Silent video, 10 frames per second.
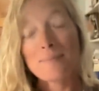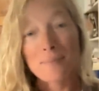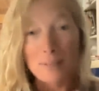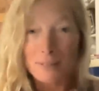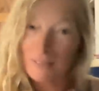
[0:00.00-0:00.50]

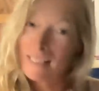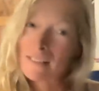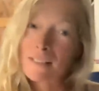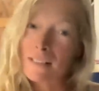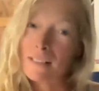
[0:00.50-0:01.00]
the
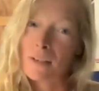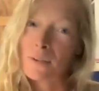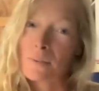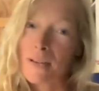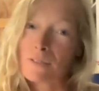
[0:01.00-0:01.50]
in you know
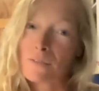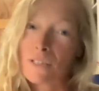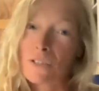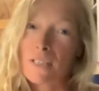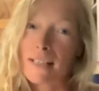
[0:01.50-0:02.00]
the
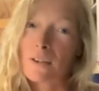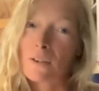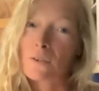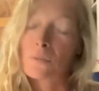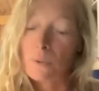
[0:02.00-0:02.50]
rhizophagy
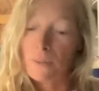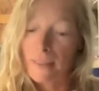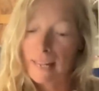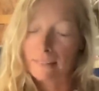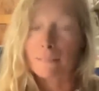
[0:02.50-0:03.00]
cycle, would
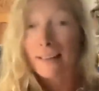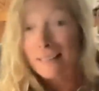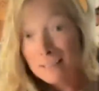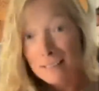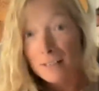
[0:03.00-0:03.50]
they,
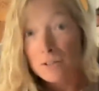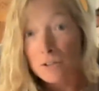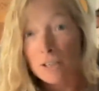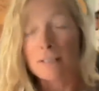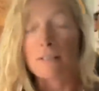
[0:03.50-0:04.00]
like the
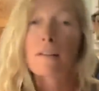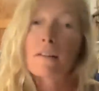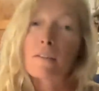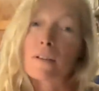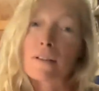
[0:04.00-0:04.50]
nitrogen,
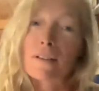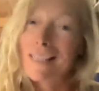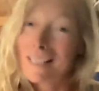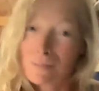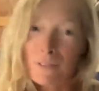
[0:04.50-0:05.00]
the
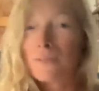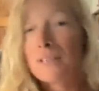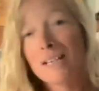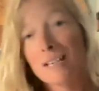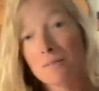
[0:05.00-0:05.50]
N
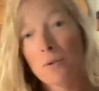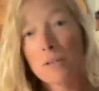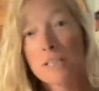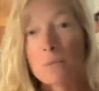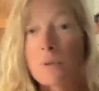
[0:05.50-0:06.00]
fifteen, N
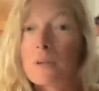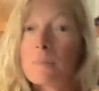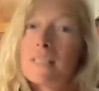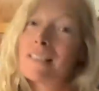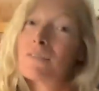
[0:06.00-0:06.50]
fourteen, would there
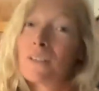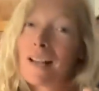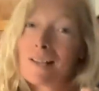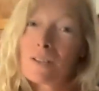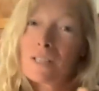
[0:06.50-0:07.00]
be different
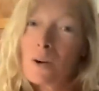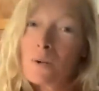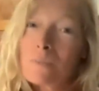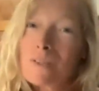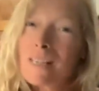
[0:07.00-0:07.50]

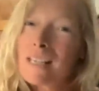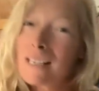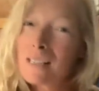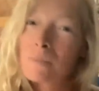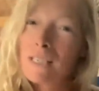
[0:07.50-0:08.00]
isotopes that
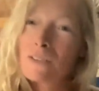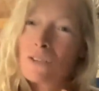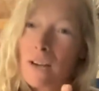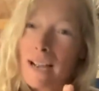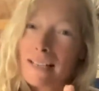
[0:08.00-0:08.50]
can be
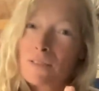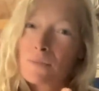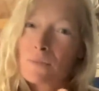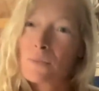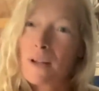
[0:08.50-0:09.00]
tracked
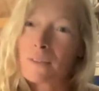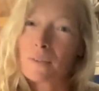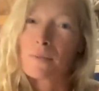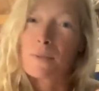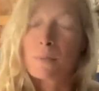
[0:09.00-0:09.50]
whether
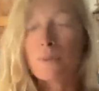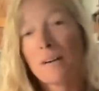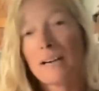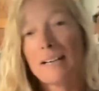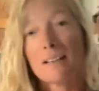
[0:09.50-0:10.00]
it was
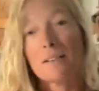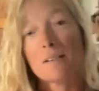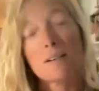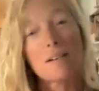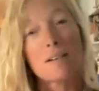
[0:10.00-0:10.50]
provided
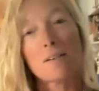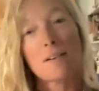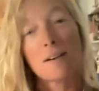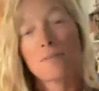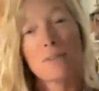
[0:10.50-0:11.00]

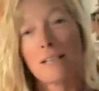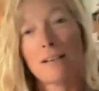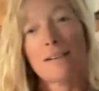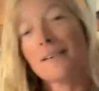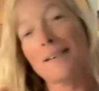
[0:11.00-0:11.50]

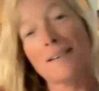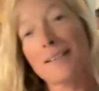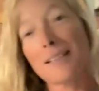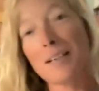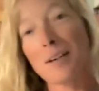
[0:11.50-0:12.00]
via
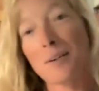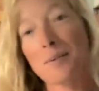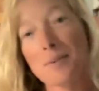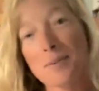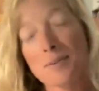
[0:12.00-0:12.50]
you know
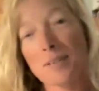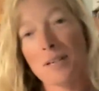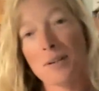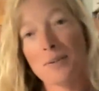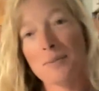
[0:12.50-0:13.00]
you
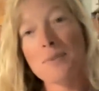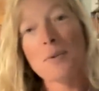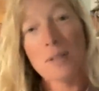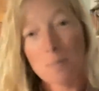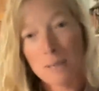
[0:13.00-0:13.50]
know
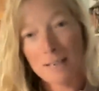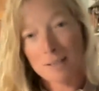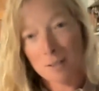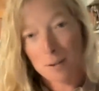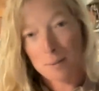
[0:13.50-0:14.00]
soil applied
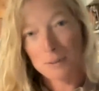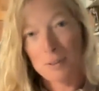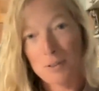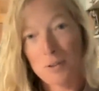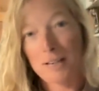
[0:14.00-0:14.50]
soluble
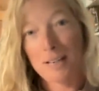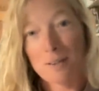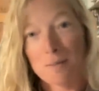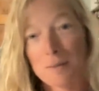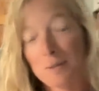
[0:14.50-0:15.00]

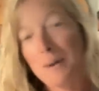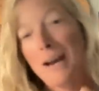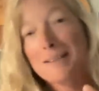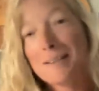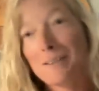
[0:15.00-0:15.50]
nutrient through
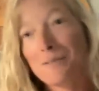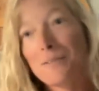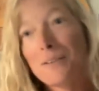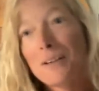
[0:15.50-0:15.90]
passive